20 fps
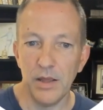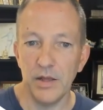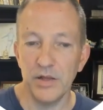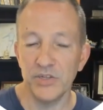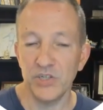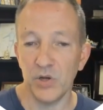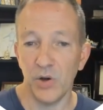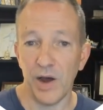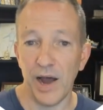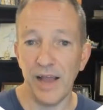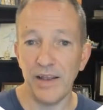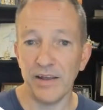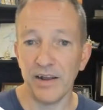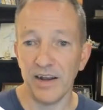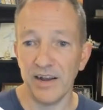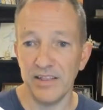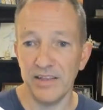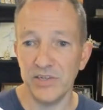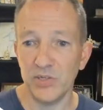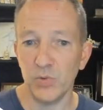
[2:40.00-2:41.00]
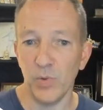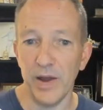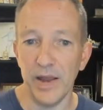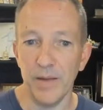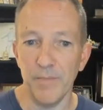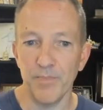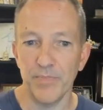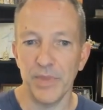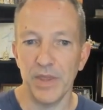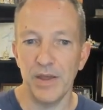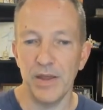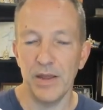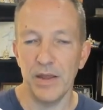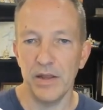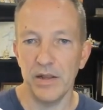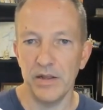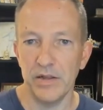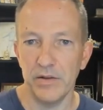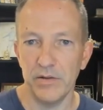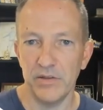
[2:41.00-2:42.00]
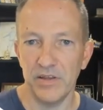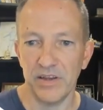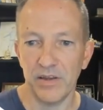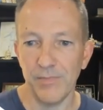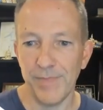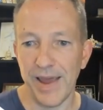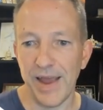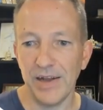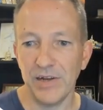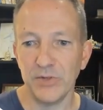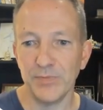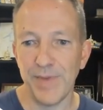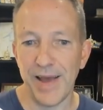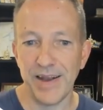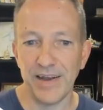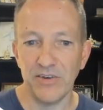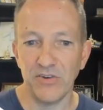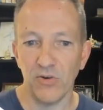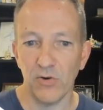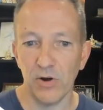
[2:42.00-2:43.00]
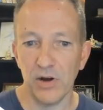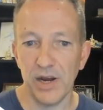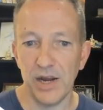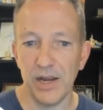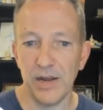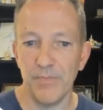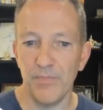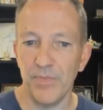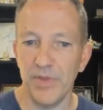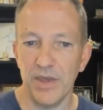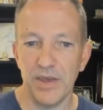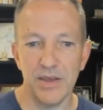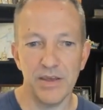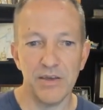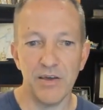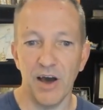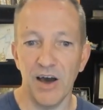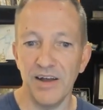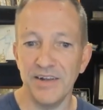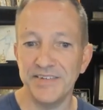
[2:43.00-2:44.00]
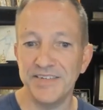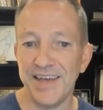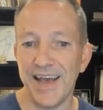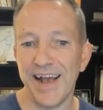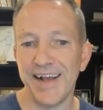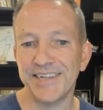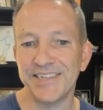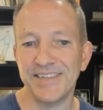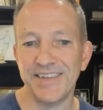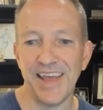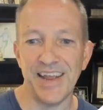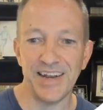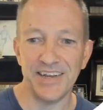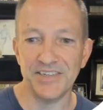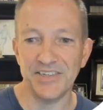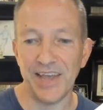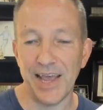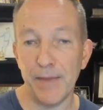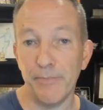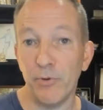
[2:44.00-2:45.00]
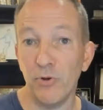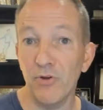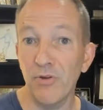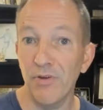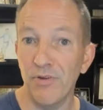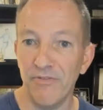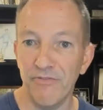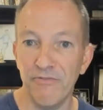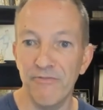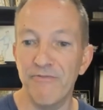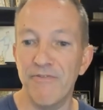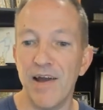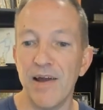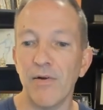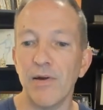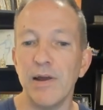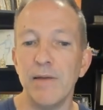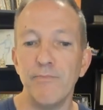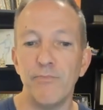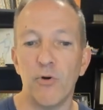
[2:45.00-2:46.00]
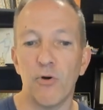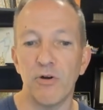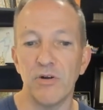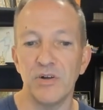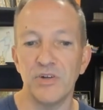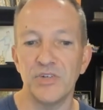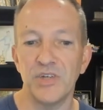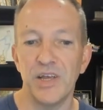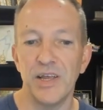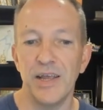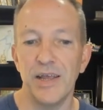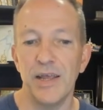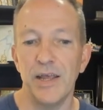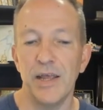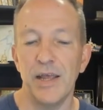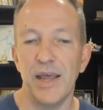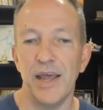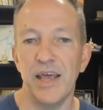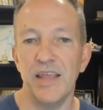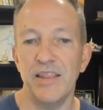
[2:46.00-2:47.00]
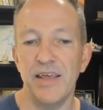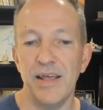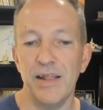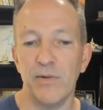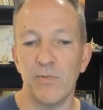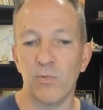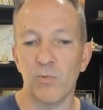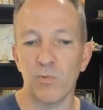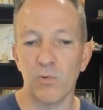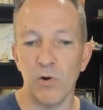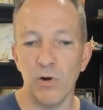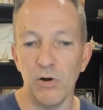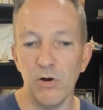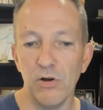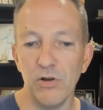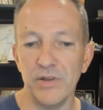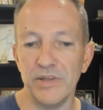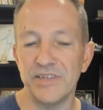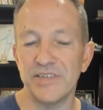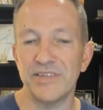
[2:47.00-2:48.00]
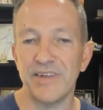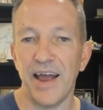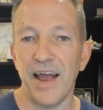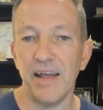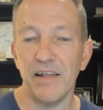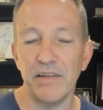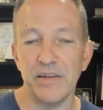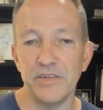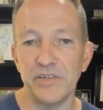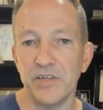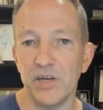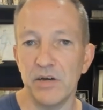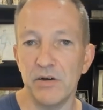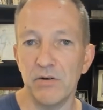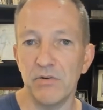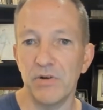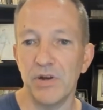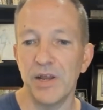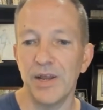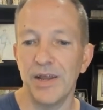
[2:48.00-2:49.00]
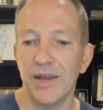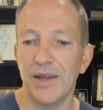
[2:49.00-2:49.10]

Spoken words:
So I look at it this way. The command is mandatory, context and example, very important. And then role and style and tone